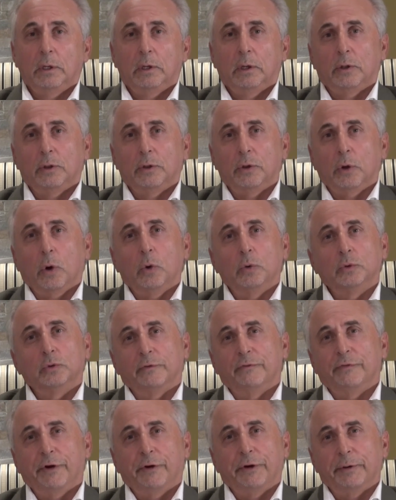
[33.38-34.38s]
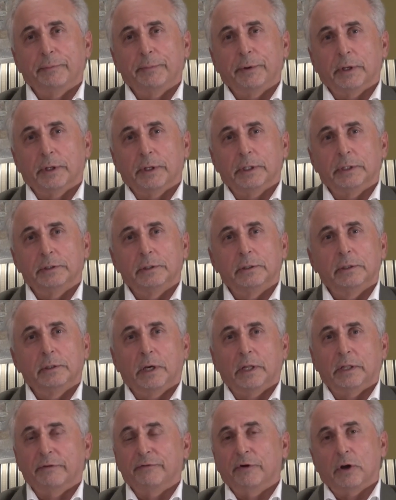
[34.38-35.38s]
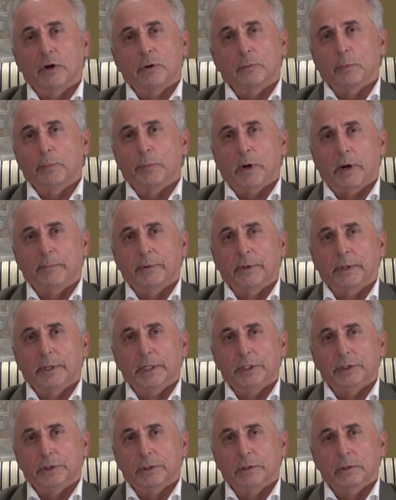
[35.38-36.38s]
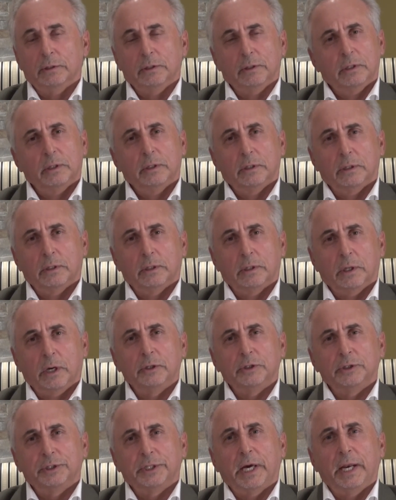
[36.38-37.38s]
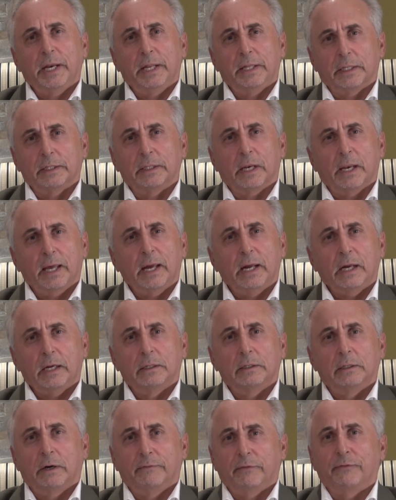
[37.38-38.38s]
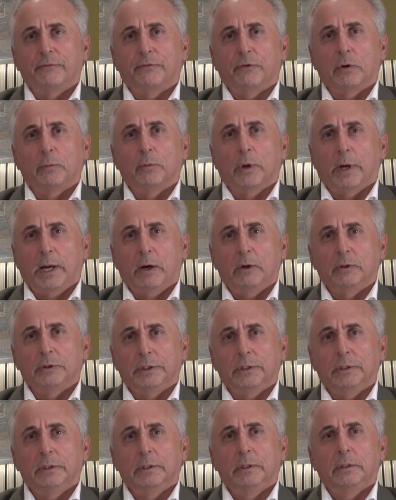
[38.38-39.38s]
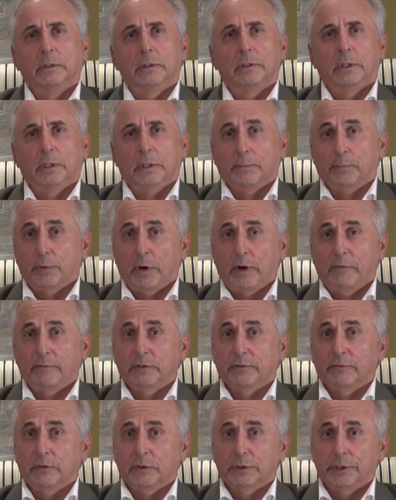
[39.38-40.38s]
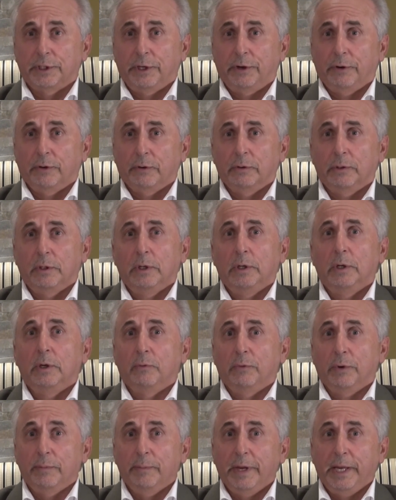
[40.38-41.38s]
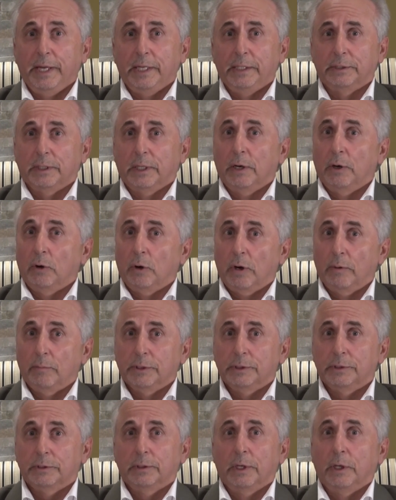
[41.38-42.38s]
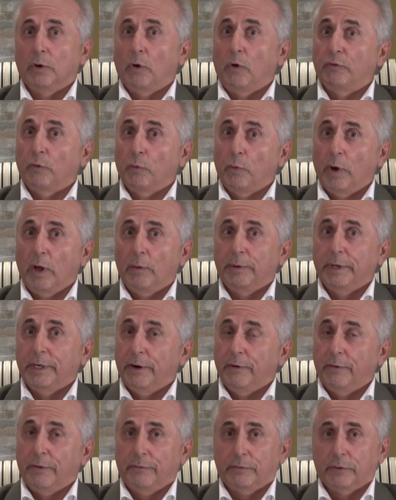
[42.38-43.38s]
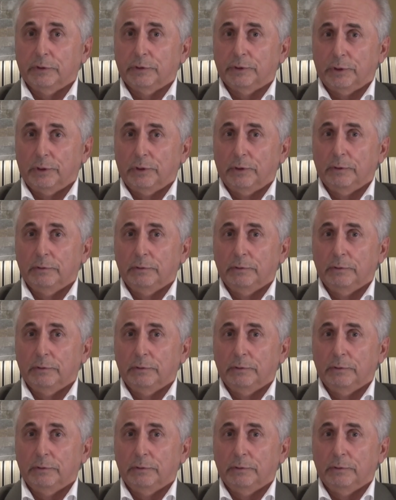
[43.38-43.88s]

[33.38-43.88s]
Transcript: those with varied abilities, and the vulnerable population, understanding that the lack of affordable housing in the province of Ontario remains an enormous and overwhelming area of concern.